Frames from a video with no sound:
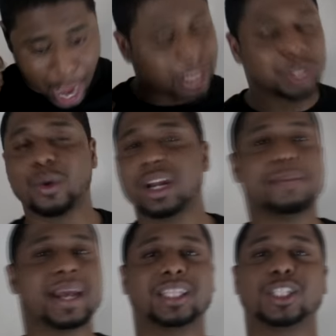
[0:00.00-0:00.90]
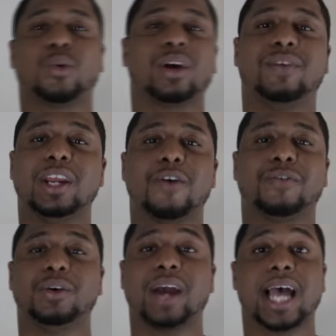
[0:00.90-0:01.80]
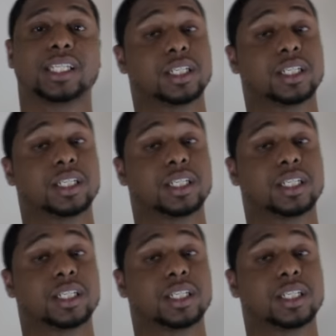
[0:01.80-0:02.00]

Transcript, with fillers: I just wanted to make this quick video for you guys